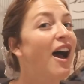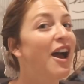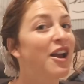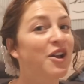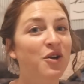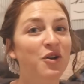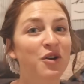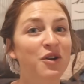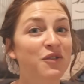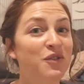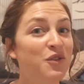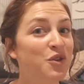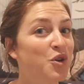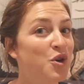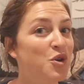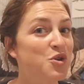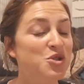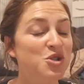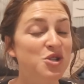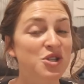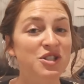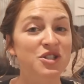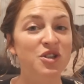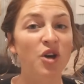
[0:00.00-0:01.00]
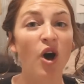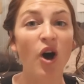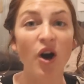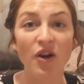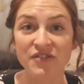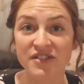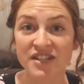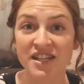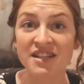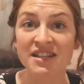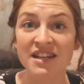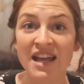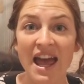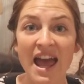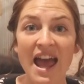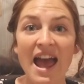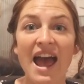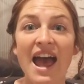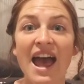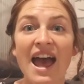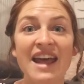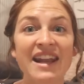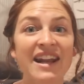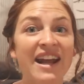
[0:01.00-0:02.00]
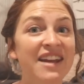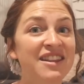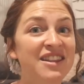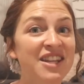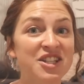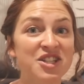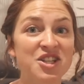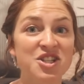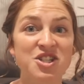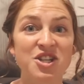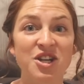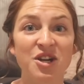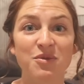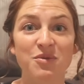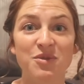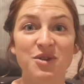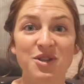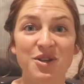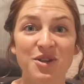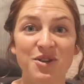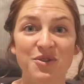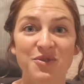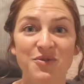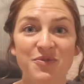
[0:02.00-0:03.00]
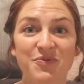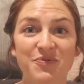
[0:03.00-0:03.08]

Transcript: I go here for groceries often, and I'd like to share it with you.